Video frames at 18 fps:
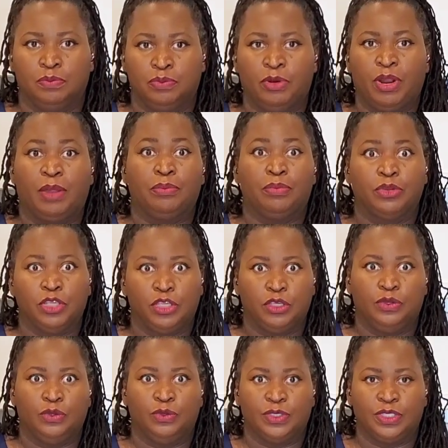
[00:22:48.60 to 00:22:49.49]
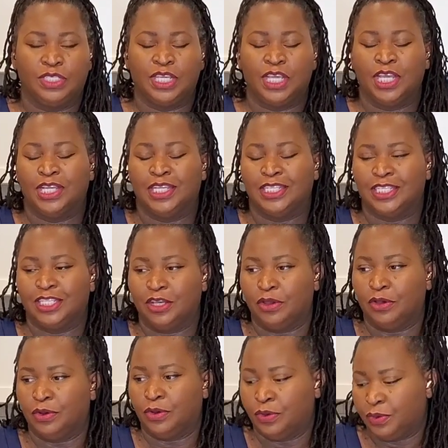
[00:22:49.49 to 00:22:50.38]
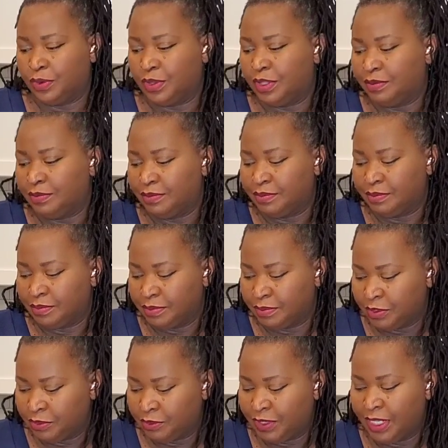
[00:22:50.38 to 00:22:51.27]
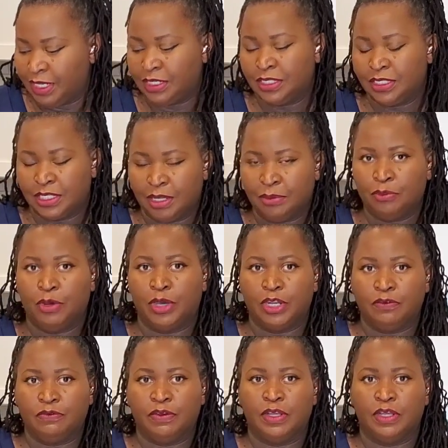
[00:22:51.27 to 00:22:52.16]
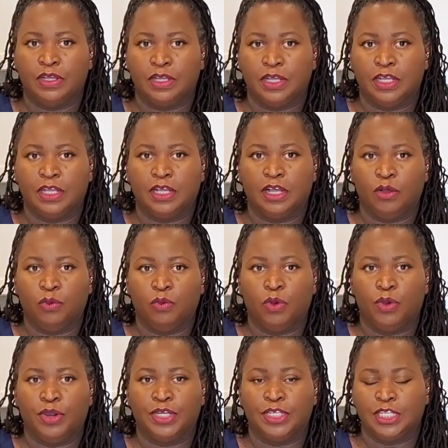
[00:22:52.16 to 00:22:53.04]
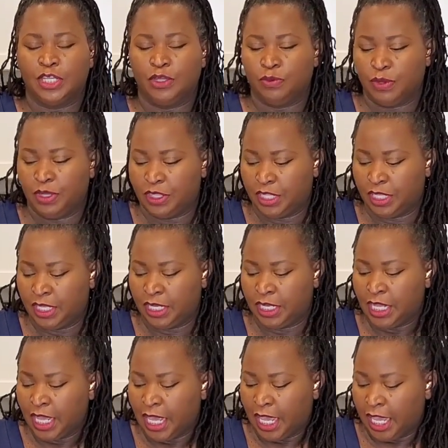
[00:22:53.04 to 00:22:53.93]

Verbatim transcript: proper use. So you get somewhat of a, a, a warranty with it.